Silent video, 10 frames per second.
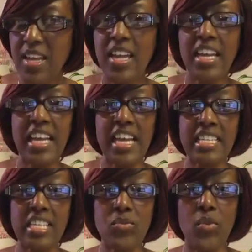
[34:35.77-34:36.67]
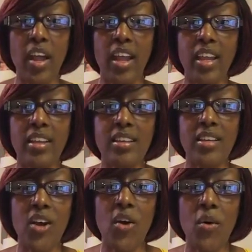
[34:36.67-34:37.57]
Anyway,
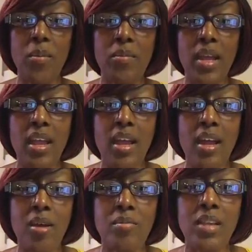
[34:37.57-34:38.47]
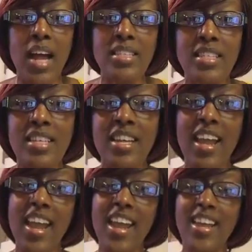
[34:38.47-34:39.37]
no, ma'am, not
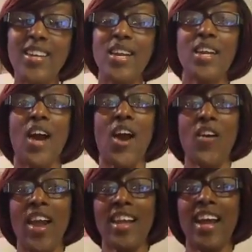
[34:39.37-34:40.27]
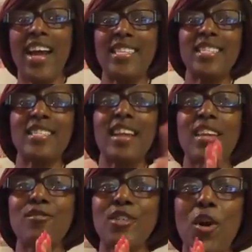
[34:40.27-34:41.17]
today. All right, guys. Thank
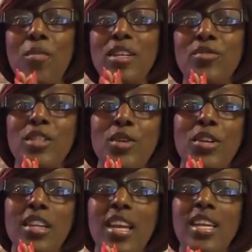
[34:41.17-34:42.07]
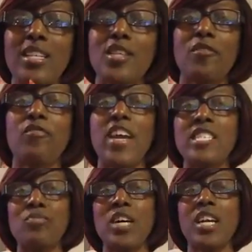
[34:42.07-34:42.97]
you so much for tuning in to
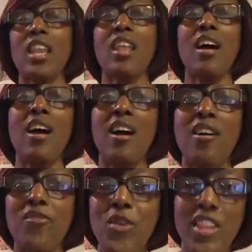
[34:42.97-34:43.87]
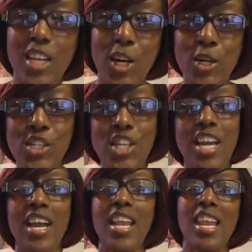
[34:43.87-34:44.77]
Facebook Love with the Coach.
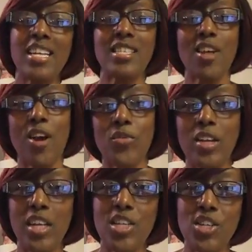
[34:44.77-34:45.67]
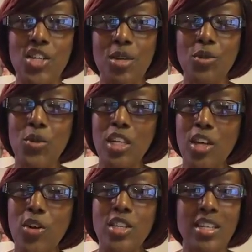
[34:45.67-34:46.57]
Let's talk relationships with the
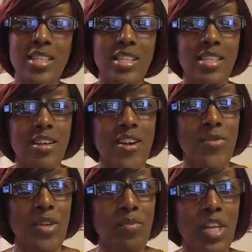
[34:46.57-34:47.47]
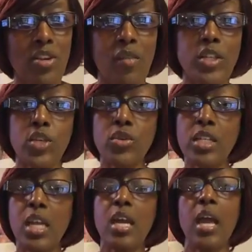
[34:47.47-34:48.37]
Coach. Yes, sir. We meet here every
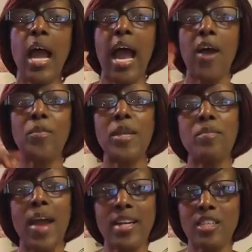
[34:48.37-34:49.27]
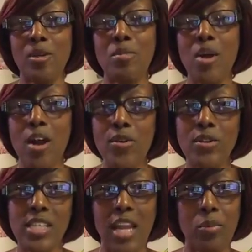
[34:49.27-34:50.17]
Tuesday. I'll be back tomorrow.
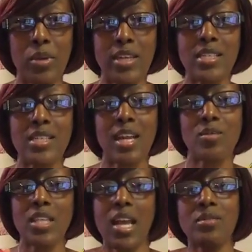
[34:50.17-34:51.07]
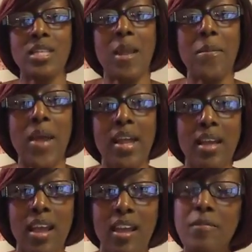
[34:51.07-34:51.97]
Same place, same time, same
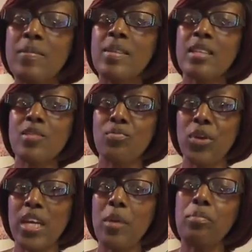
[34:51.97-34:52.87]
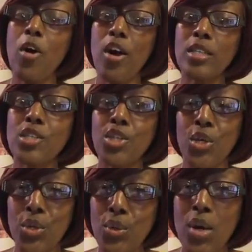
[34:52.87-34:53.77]
Batcave. Bringing part
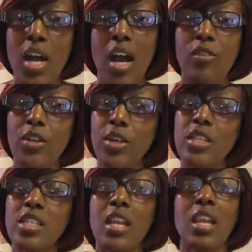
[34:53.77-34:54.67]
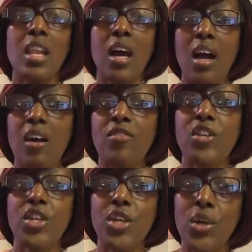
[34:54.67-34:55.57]
2 of learning to love
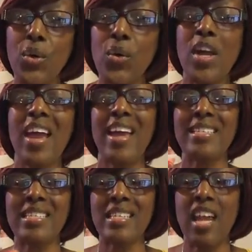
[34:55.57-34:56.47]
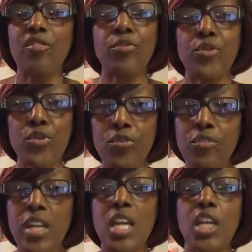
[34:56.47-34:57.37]
you and safe
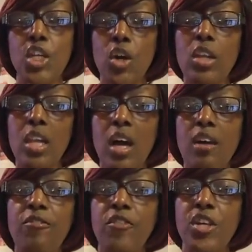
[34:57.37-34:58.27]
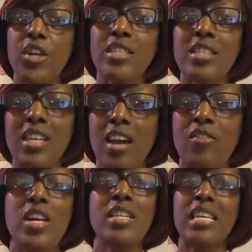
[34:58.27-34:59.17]
proofing your love for yourself.
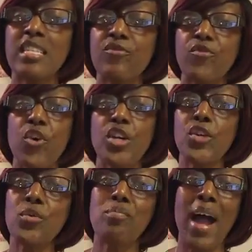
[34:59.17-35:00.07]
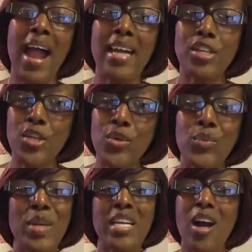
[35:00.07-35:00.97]
It's for you, by you,
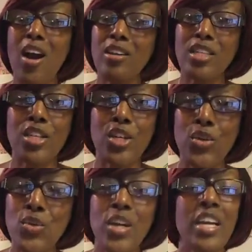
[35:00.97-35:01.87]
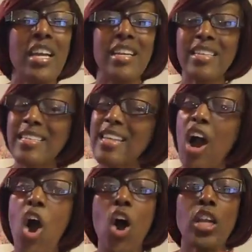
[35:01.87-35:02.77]
because of you,
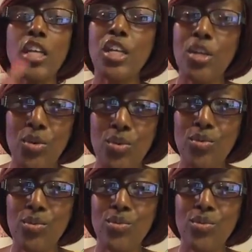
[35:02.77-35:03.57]
all of you.